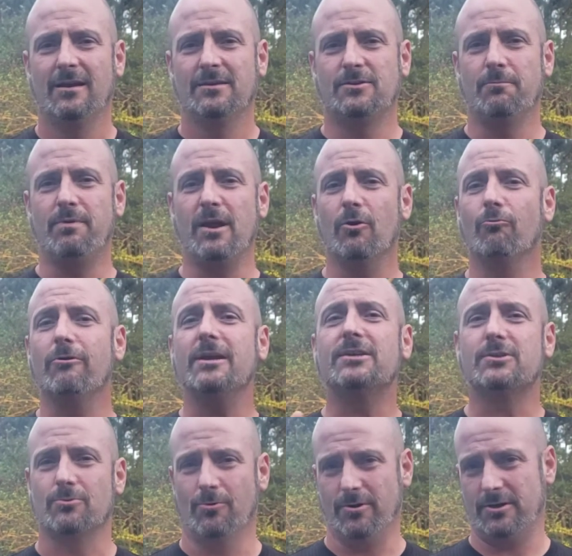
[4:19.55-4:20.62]
to be a
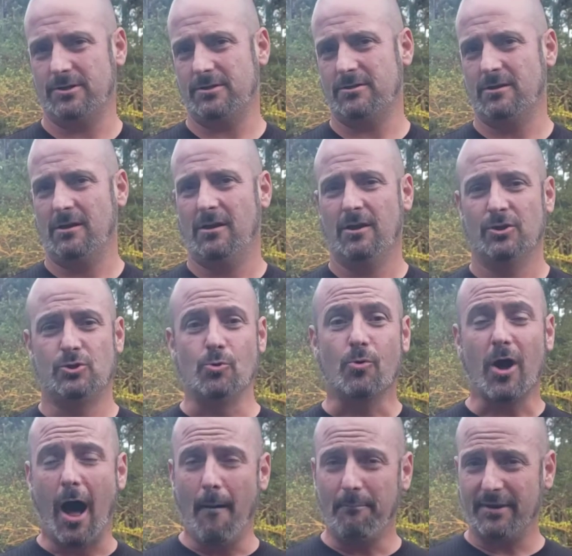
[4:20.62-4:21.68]
resource to
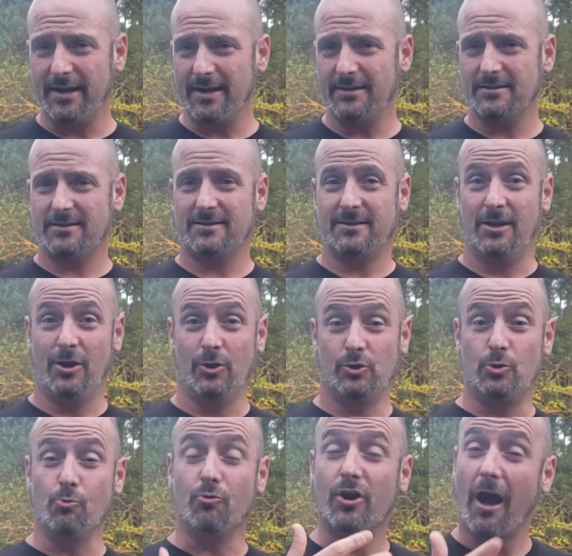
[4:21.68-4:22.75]
companies,
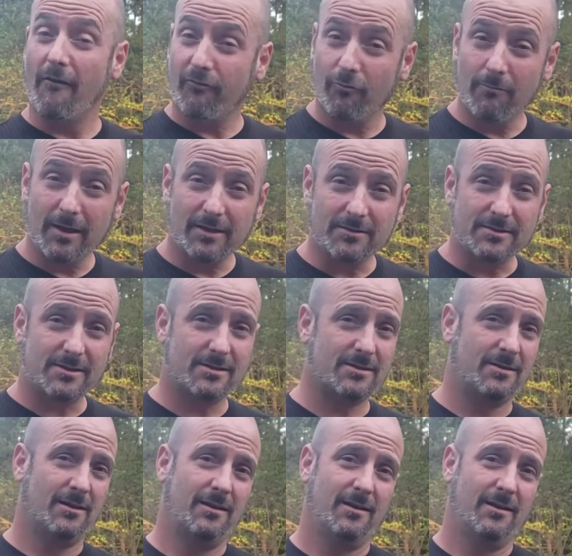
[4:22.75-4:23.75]
to governments,